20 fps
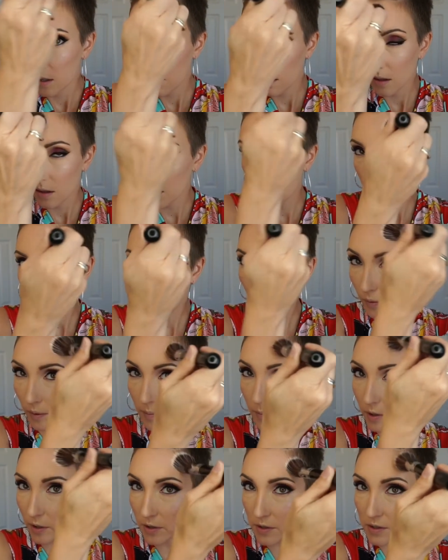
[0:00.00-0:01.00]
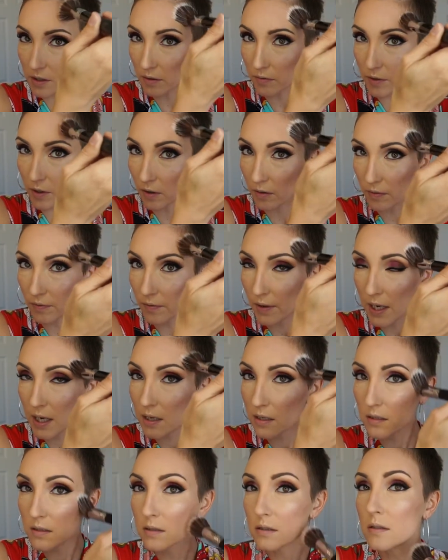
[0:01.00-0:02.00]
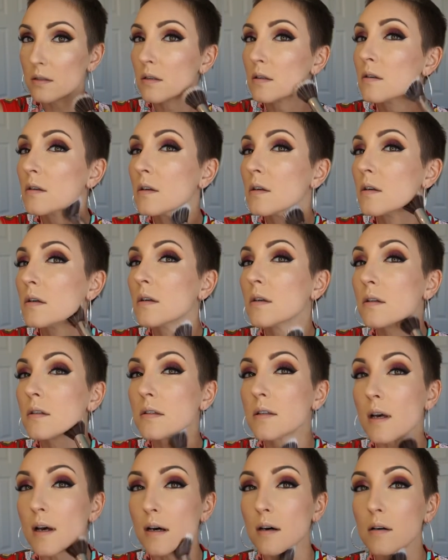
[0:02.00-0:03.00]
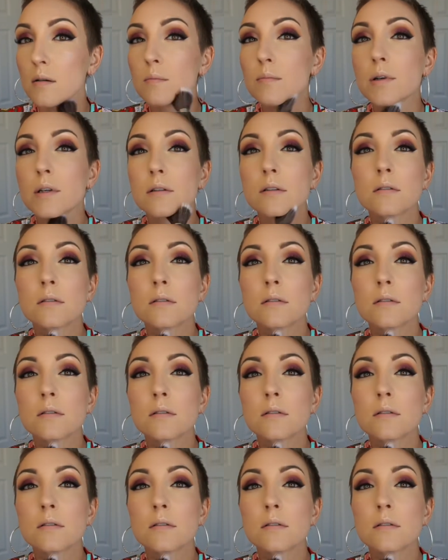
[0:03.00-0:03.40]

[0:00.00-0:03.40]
the perimeters of your face to help